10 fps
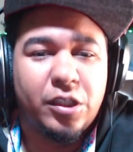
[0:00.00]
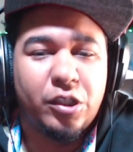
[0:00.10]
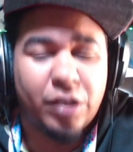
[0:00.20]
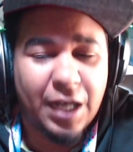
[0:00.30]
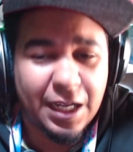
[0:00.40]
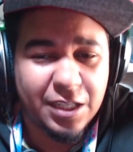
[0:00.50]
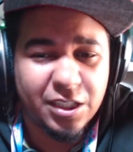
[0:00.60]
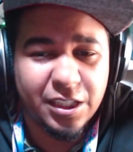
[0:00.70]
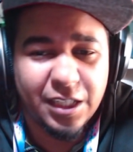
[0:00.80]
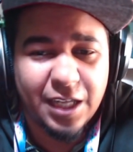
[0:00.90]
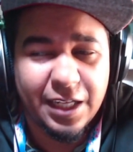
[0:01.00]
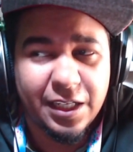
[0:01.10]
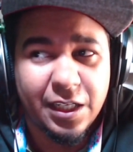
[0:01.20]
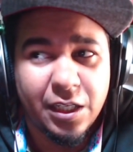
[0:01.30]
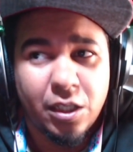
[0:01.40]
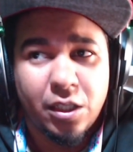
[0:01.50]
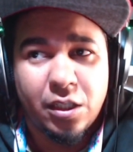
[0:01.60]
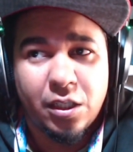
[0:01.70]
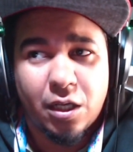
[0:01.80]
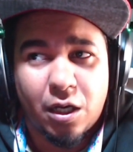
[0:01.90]
you can actually like
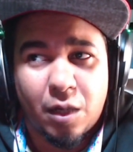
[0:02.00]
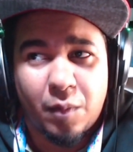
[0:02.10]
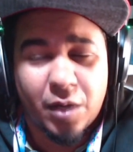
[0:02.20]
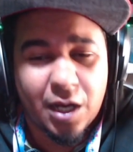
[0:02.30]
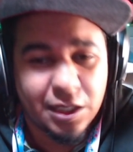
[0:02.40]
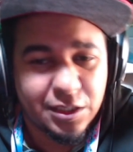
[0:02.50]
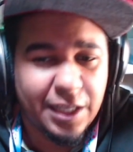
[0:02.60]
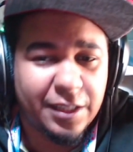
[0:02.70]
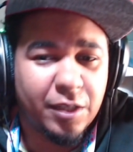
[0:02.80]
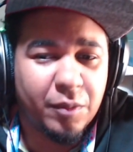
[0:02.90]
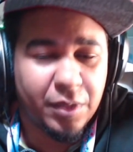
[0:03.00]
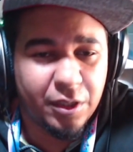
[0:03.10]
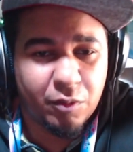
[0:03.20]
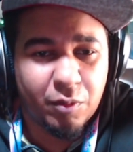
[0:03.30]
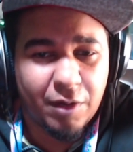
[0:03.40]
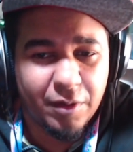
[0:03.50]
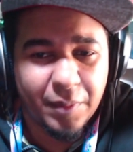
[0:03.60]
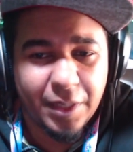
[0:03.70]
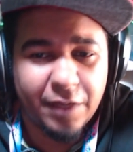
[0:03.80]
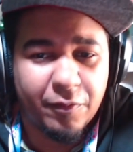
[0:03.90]
contact them and they'll probably
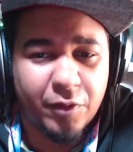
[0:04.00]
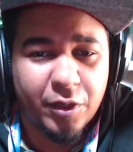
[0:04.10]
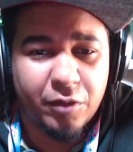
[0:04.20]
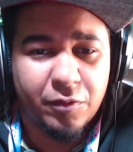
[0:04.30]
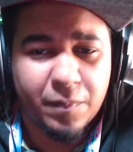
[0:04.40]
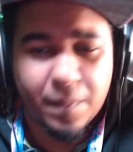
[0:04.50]
make it for you.